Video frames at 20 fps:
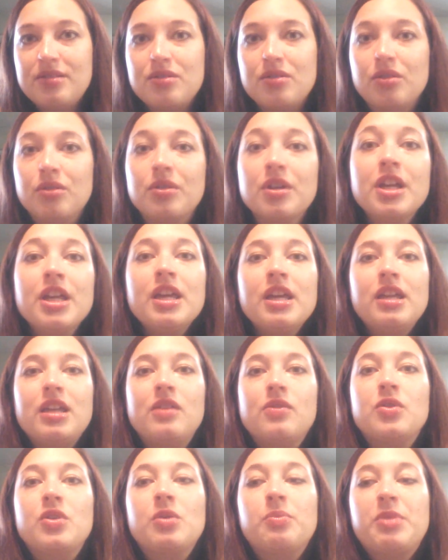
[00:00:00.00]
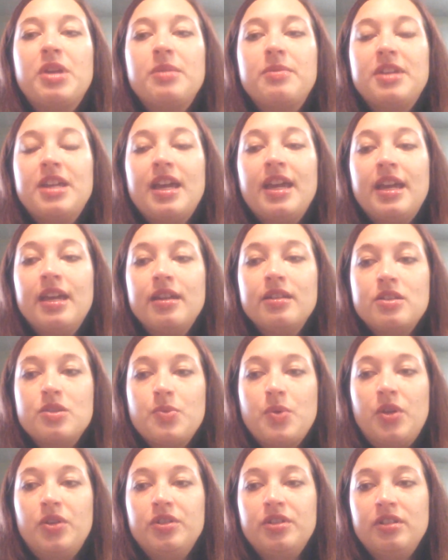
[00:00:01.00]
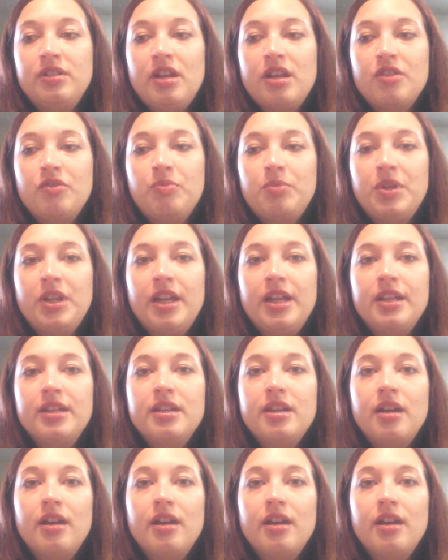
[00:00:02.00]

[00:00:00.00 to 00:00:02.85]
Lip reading: So even though baby A had swallowed a lot of blood,